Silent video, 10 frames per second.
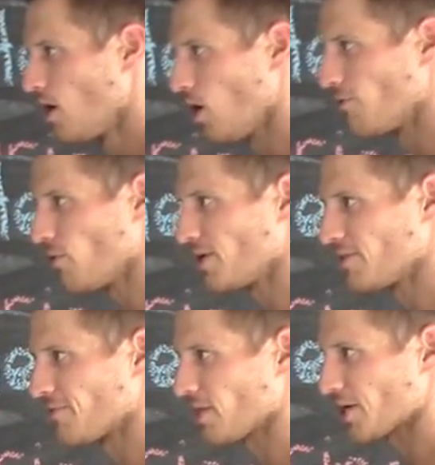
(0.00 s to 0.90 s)
avoid
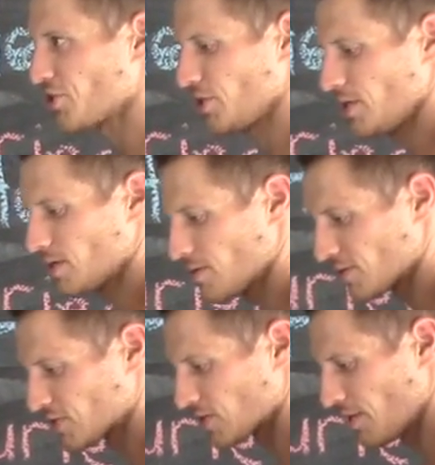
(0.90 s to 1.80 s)
the flexion, the
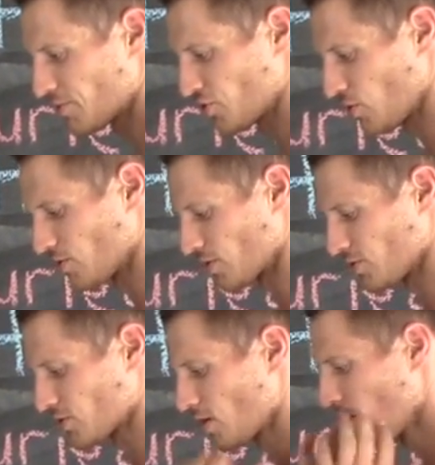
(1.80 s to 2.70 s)
slumped
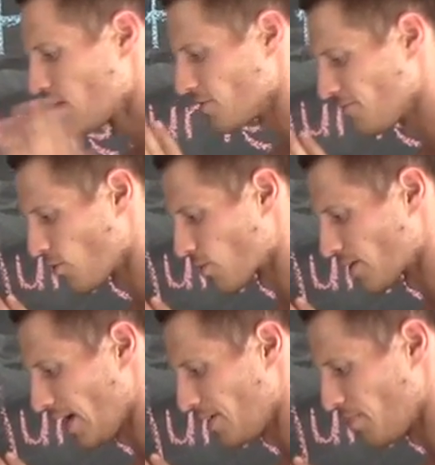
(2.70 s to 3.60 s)
shoulders, the
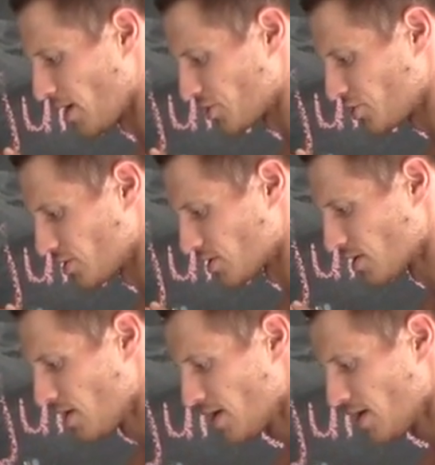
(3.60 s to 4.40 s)
forward head posture.